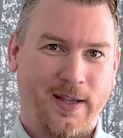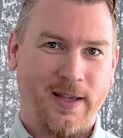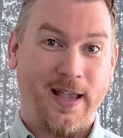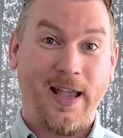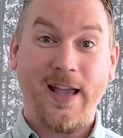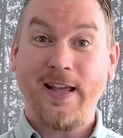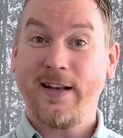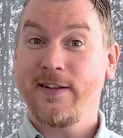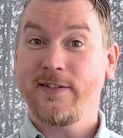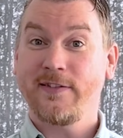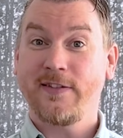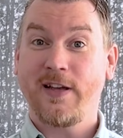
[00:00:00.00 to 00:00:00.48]

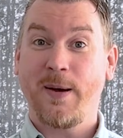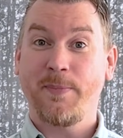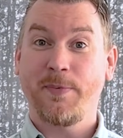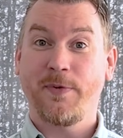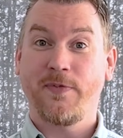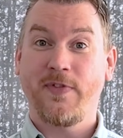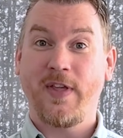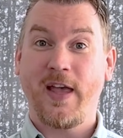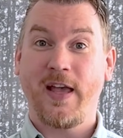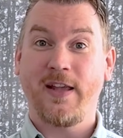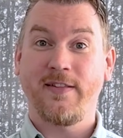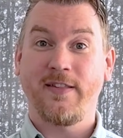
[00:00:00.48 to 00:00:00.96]
And on top
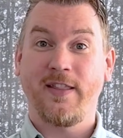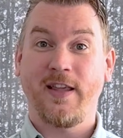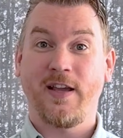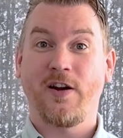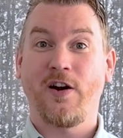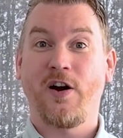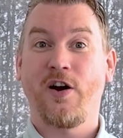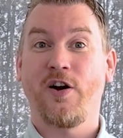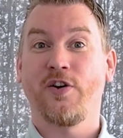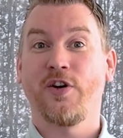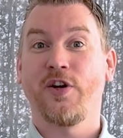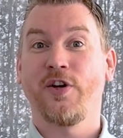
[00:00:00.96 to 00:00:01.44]
of that,
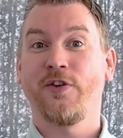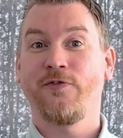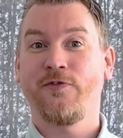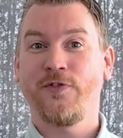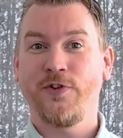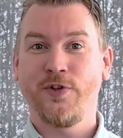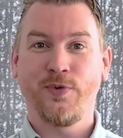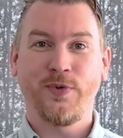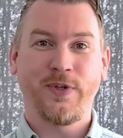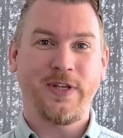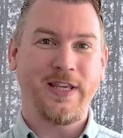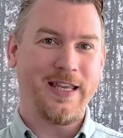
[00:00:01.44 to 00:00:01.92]
there are a
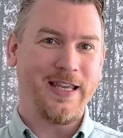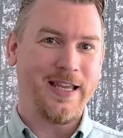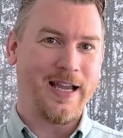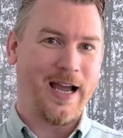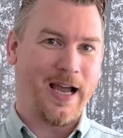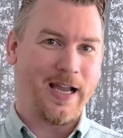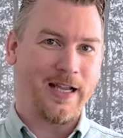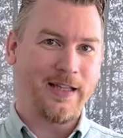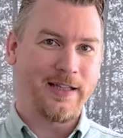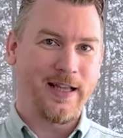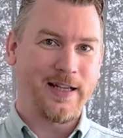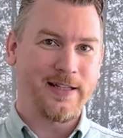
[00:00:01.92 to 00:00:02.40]
few key
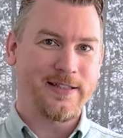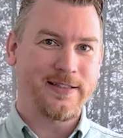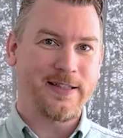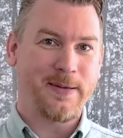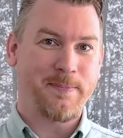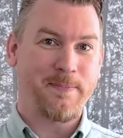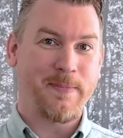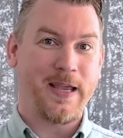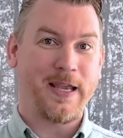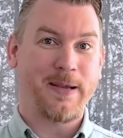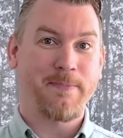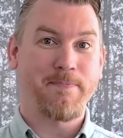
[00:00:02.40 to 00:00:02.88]
highlights
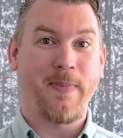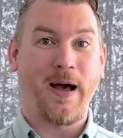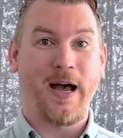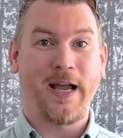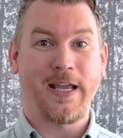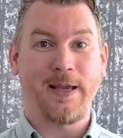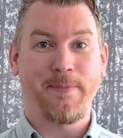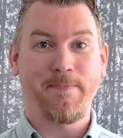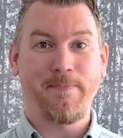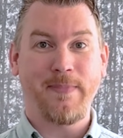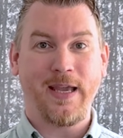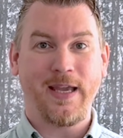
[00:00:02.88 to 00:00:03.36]
that make
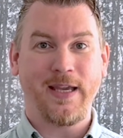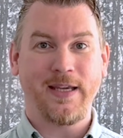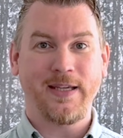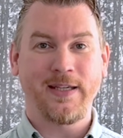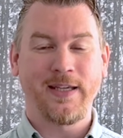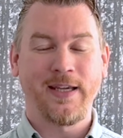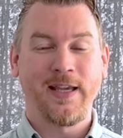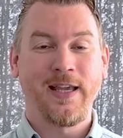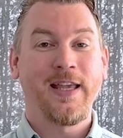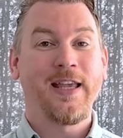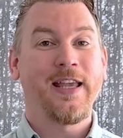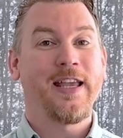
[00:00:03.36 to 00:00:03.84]
Maia
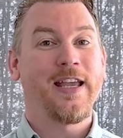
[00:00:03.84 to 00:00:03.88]
Make